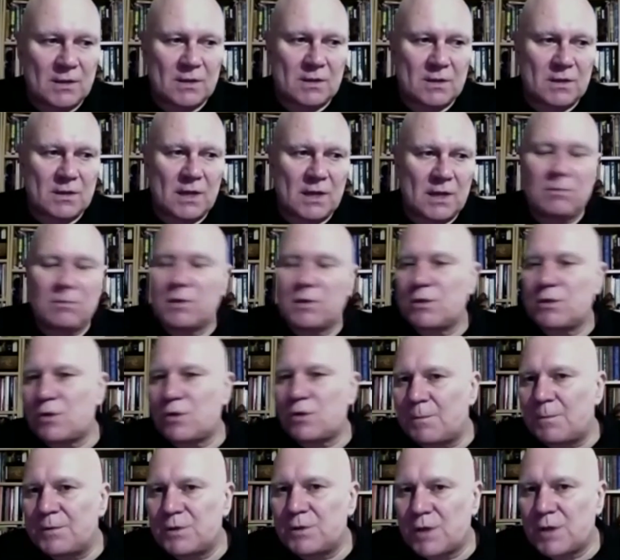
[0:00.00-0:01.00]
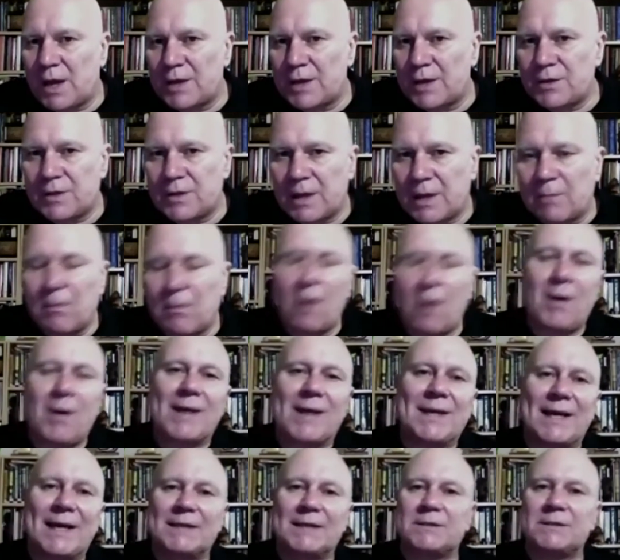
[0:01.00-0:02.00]
seem to chop and change their mind
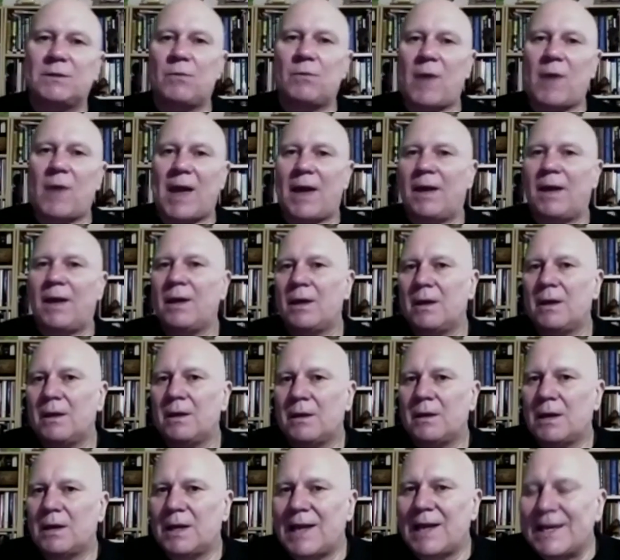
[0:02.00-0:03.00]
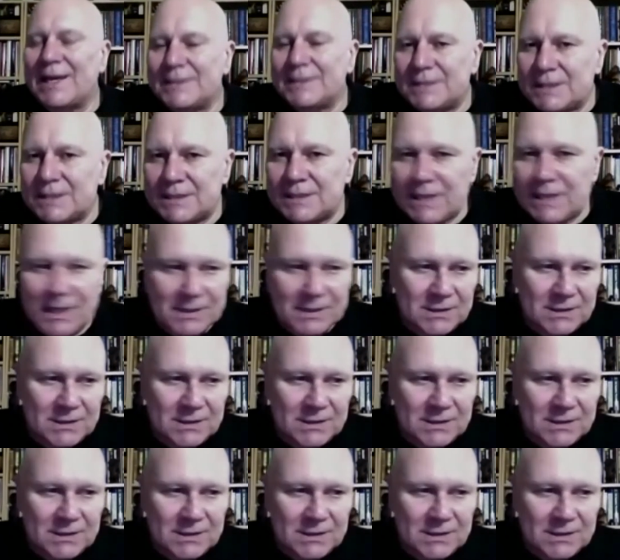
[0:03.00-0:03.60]
as to where Atlantis is.